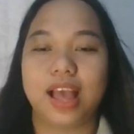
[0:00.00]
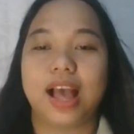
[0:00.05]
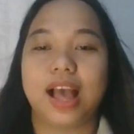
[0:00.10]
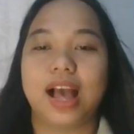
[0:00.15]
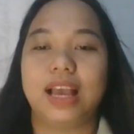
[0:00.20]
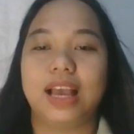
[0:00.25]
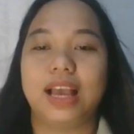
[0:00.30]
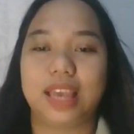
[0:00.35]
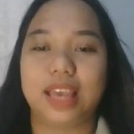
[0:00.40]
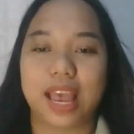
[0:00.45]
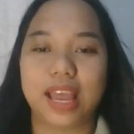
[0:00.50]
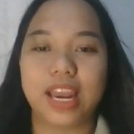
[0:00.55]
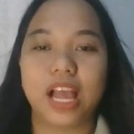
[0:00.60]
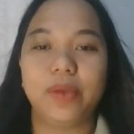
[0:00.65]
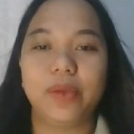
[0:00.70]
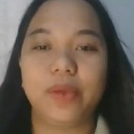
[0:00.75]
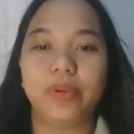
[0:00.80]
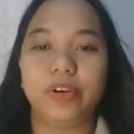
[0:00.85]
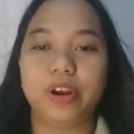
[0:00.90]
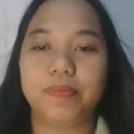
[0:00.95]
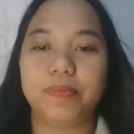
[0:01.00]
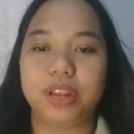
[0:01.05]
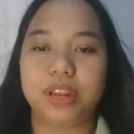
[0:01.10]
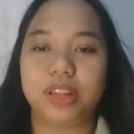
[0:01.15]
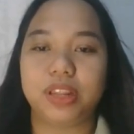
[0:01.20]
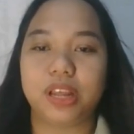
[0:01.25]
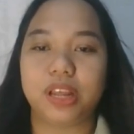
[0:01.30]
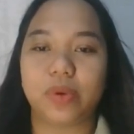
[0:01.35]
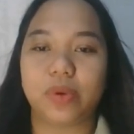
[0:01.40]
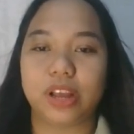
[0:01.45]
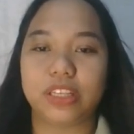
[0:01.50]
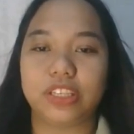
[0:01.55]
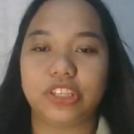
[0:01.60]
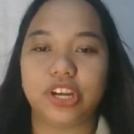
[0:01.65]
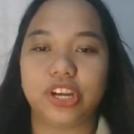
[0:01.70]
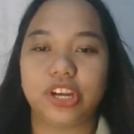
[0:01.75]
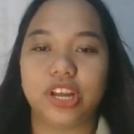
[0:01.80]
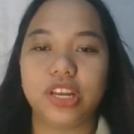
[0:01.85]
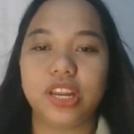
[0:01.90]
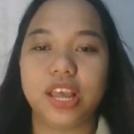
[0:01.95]
Again, I will repeat the
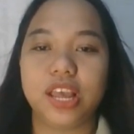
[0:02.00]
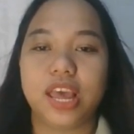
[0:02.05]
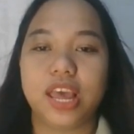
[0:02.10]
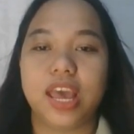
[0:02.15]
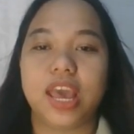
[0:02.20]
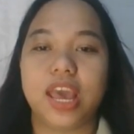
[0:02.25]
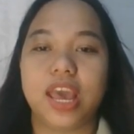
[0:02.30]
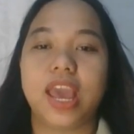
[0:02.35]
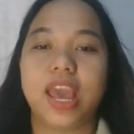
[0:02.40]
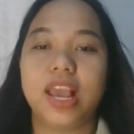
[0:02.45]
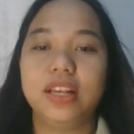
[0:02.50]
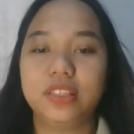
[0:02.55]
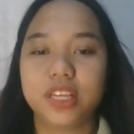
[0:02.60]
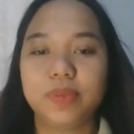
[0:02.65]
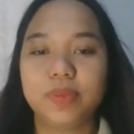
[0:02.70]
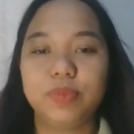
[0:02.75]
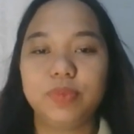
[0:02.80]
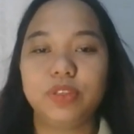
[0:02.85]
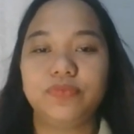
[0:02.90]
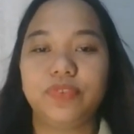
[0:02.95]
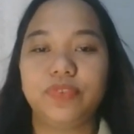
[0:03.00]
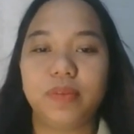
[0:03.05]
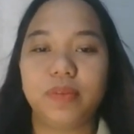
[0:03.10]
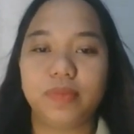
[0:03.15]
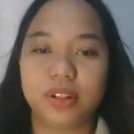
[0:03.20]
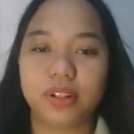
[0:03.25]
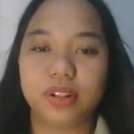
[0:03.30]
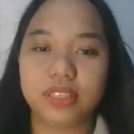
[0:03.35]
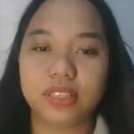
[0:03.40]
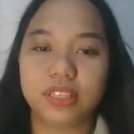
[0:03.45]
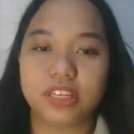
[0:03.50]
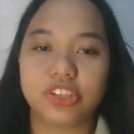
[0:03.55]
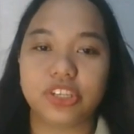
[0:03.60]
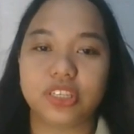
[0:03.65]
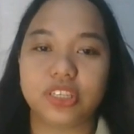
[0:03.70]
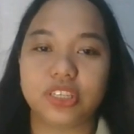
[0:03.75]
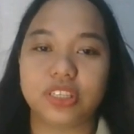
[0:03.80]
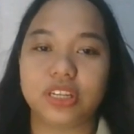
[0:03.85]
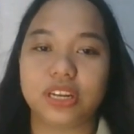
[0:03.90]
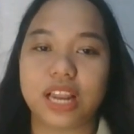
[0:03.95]
question. Aesop's fables such
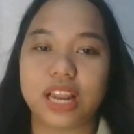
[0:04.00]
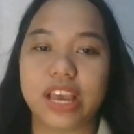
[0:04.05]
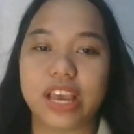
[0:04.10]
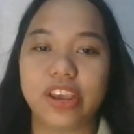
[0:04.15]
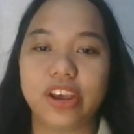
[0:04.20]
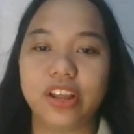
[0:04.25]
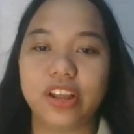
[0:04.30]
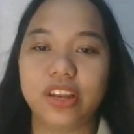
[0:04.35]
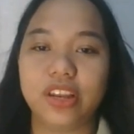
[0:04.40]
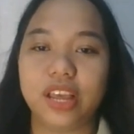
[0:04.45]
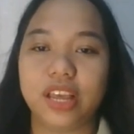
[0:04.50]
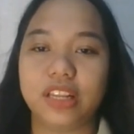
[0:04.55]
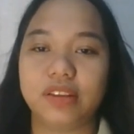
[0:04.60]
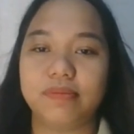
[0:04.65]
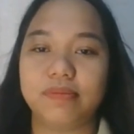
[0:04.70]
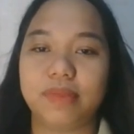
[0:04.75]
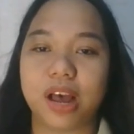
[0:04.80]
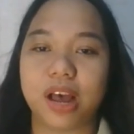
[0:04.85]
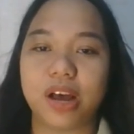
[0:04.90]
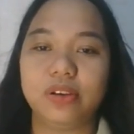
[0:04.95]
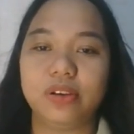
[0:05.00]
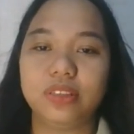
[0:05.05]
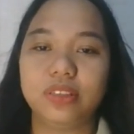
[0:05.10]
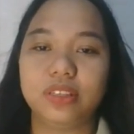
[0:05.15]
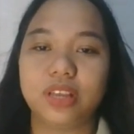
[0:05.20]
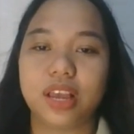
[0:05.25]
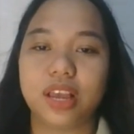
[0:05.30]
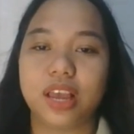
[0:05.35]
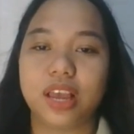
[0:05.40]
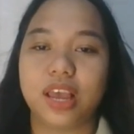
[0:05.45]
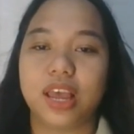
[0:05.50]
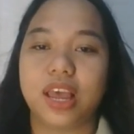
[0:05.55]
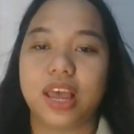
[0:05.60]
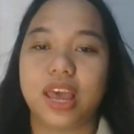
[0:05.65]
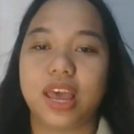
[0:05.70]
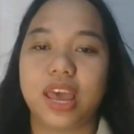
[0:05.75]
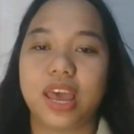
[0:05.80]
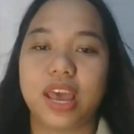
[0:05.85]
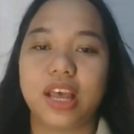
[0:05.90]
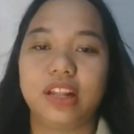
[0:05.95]
as the lion and the mouse
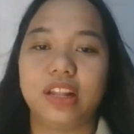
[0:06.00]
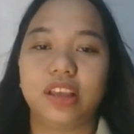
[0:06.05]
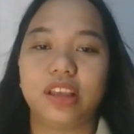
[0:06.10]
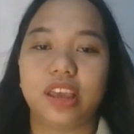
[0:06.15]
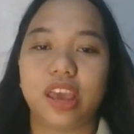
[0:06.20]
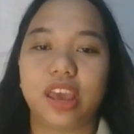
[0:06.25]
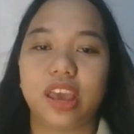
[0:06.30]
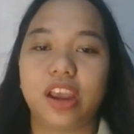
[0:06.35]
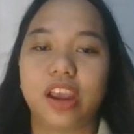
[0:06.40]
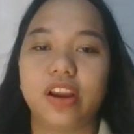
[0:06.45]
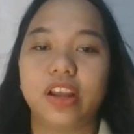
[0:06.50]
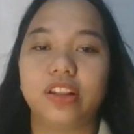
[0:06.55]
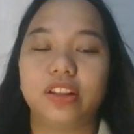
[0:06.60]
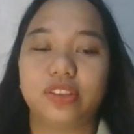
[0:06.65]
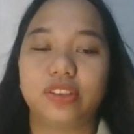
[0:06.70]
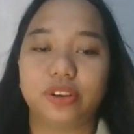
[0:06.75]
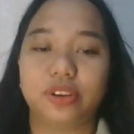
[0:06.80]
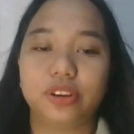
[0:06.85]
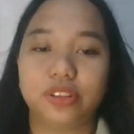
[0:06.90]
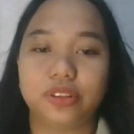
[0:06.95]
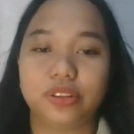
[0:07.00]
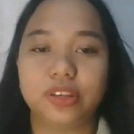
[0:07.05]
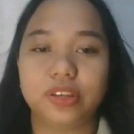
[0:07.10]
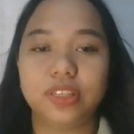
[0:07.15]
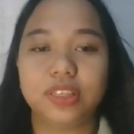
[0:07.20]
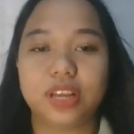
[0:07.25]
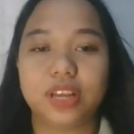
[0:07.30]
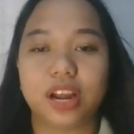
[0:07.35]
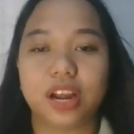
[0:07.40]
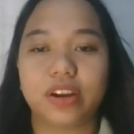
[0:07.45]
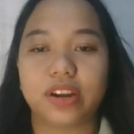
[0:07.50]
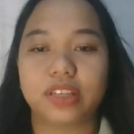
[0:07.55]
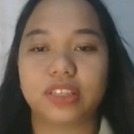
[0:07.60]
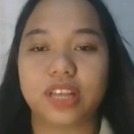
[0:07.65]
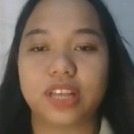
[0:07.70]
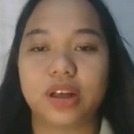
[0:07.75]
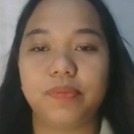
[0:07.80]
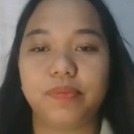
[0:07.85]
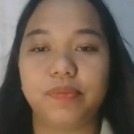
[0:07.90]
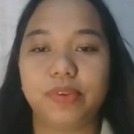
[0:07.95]
and the hare and the tortoise are
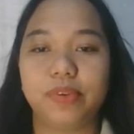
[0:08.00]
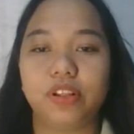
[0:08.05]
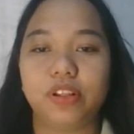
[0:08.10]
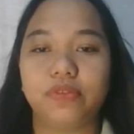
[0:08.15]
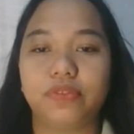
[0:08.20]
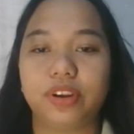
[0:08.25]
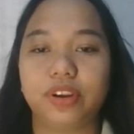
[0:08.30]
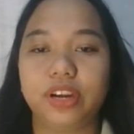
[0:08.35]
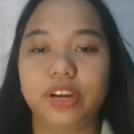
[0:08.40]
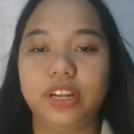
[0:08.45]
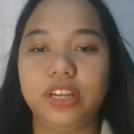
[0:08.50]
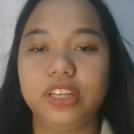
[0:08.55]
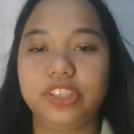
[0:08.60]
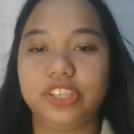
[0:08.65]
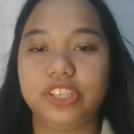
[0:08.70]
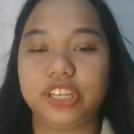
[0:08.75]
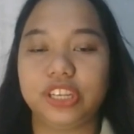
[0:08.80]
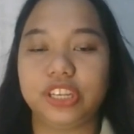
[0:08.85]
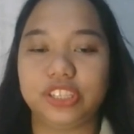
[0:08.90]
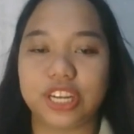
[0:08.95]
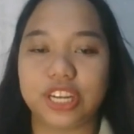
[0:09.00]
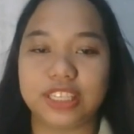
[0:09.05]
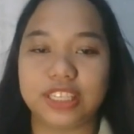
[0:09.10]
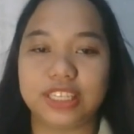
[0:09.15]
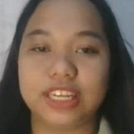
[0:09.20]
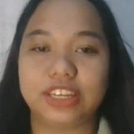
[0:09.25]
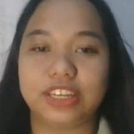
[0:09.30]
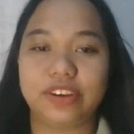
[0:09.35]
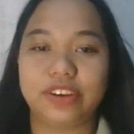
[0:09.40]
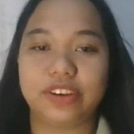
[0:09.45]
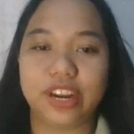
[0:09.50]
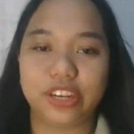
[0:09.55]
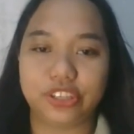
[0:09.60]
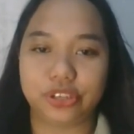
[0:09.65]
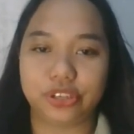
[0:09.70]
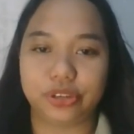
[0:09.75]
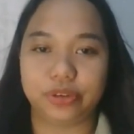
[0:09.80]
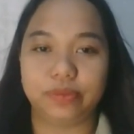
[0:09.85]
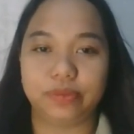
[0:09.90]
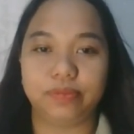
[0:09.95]
examples of early children's literature.